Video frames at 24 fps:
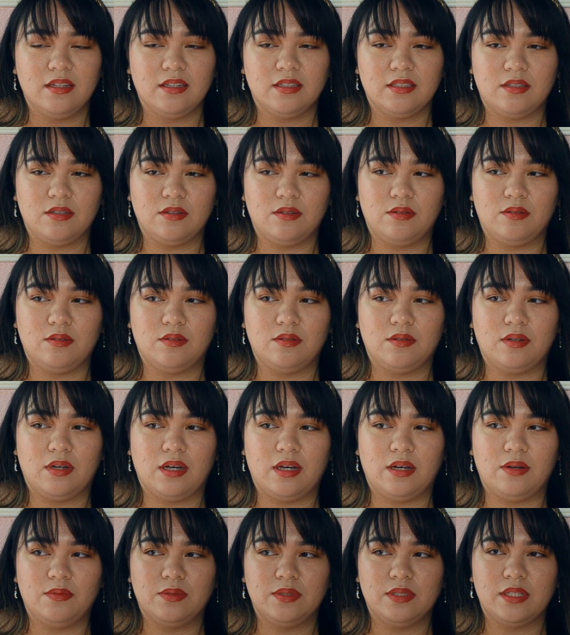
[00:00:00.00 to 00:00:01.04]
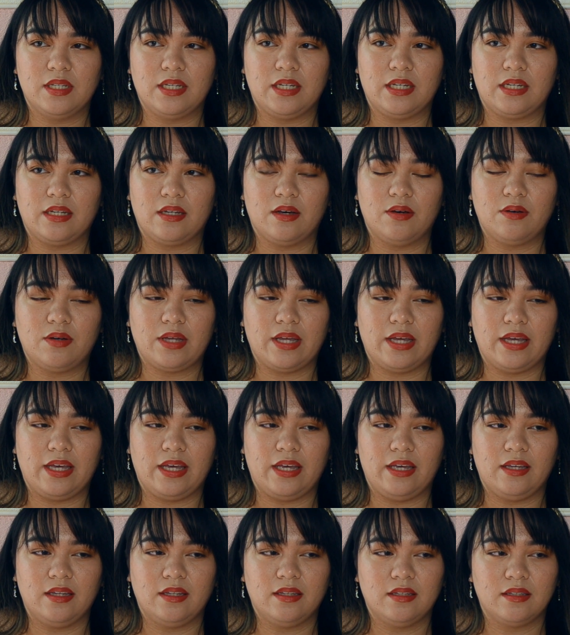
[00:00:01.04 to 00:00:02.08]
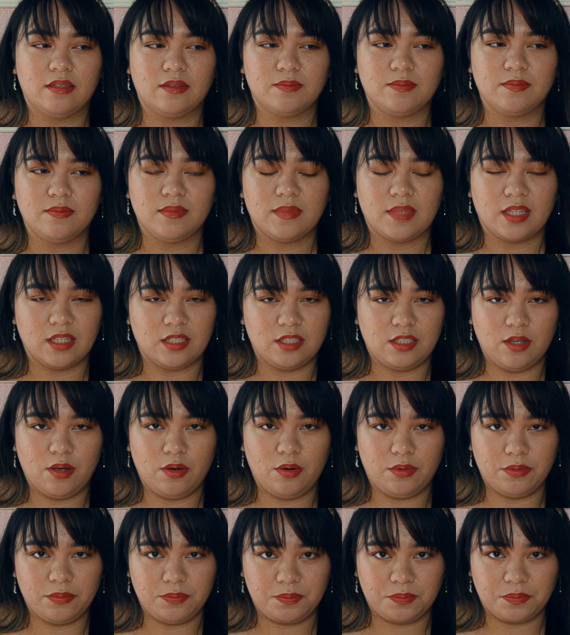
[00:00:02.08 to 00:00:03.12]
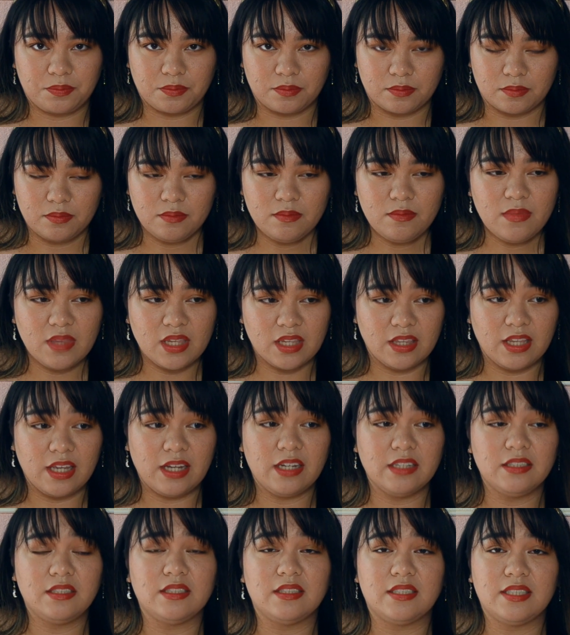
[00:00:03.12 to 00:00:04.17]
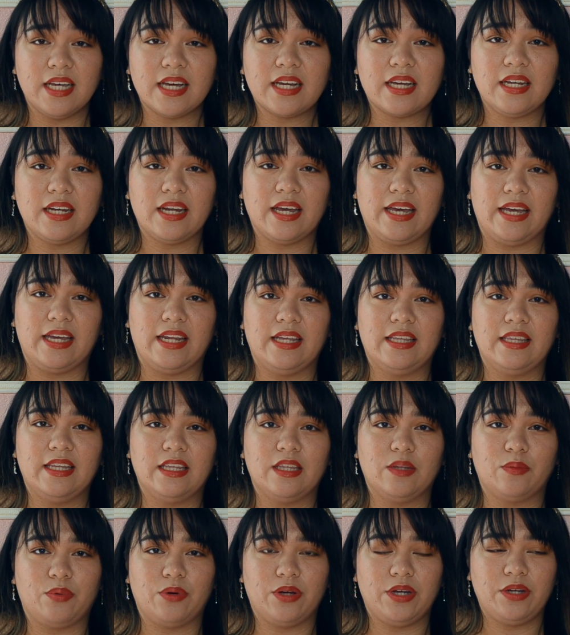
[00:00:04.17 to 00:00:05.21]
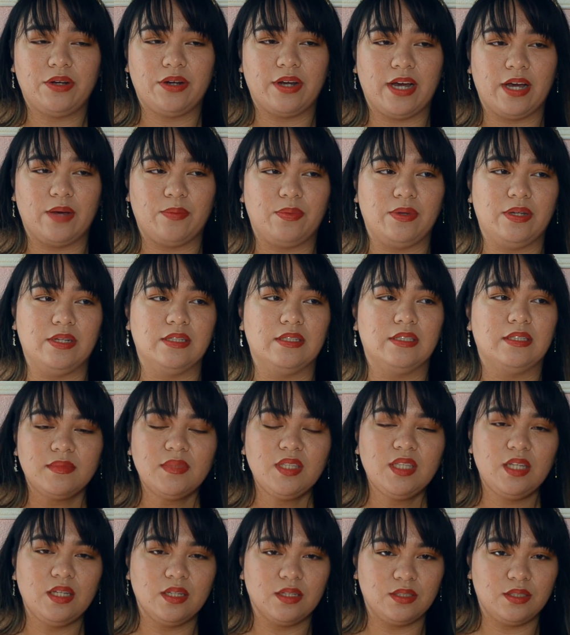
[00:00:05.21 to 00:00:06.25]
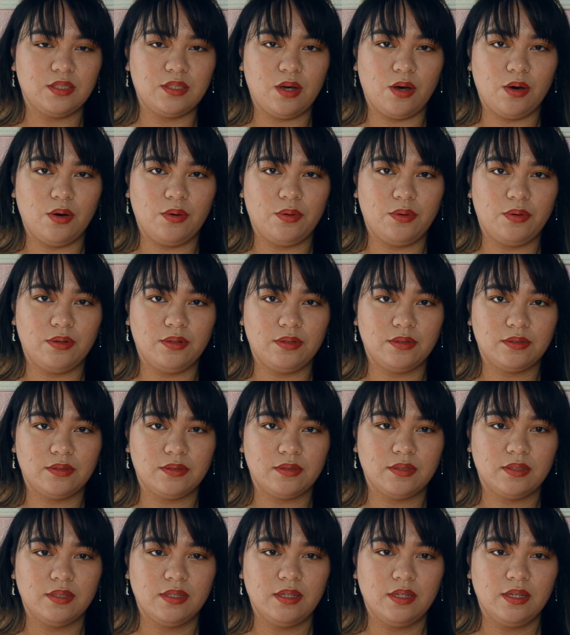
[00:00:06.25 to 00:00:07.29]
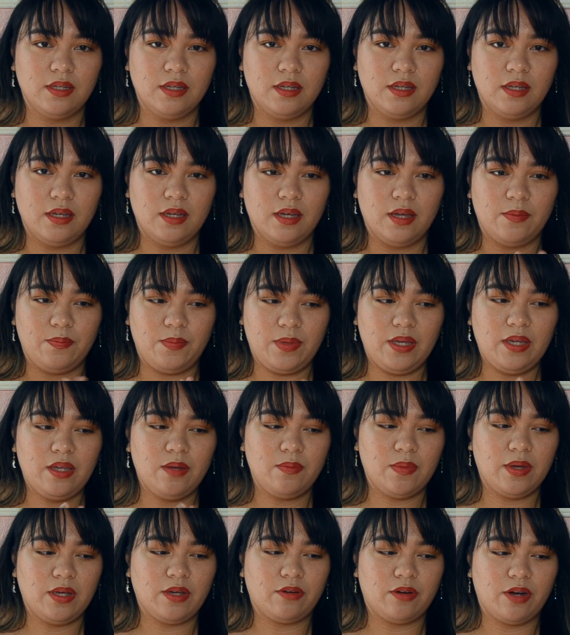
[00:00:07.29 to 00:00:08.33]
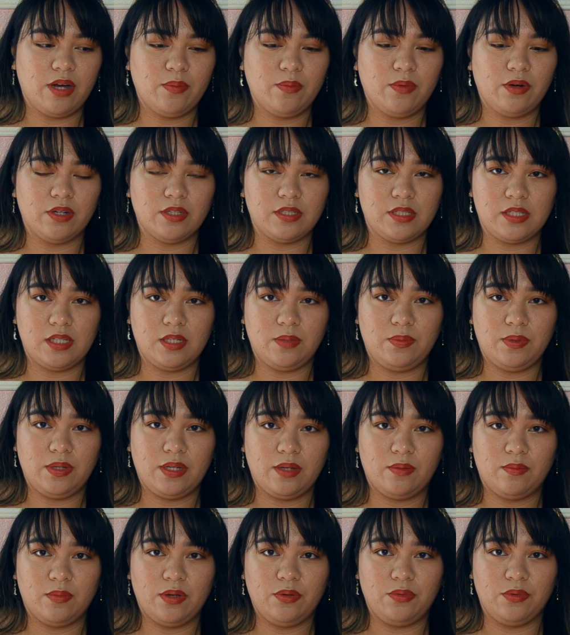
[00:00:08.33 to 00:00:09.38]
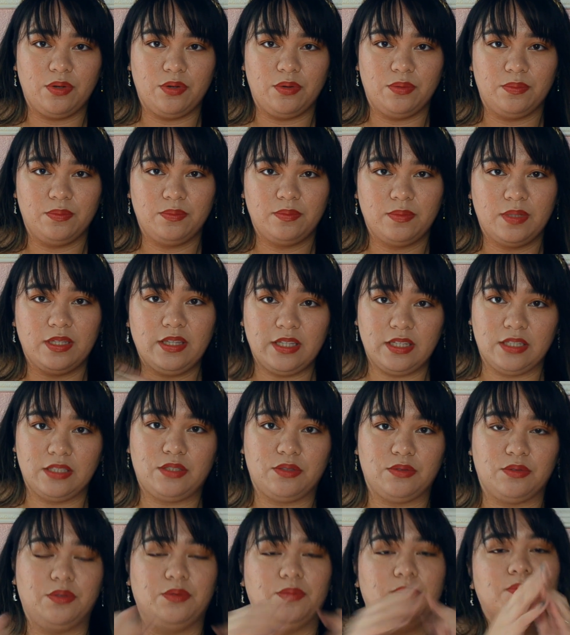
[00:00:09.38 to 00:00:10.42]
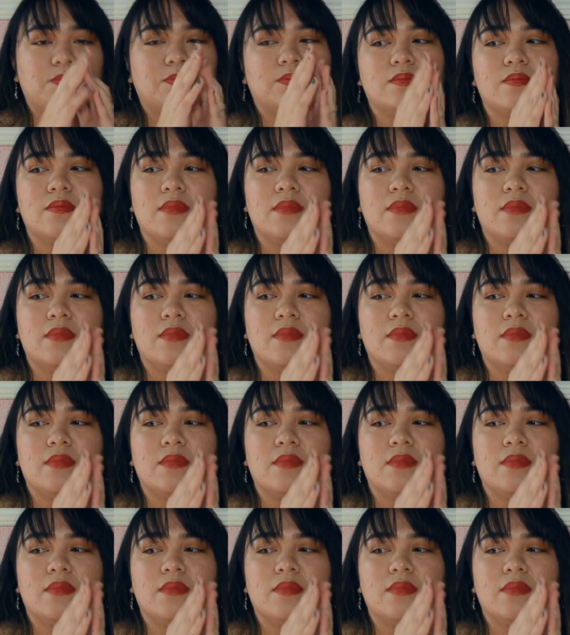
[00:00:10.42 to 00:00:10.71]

So I was like, okay. So then it's the second night, and then the prayer happens. So me and my grandma are sleeping in my room, in this room.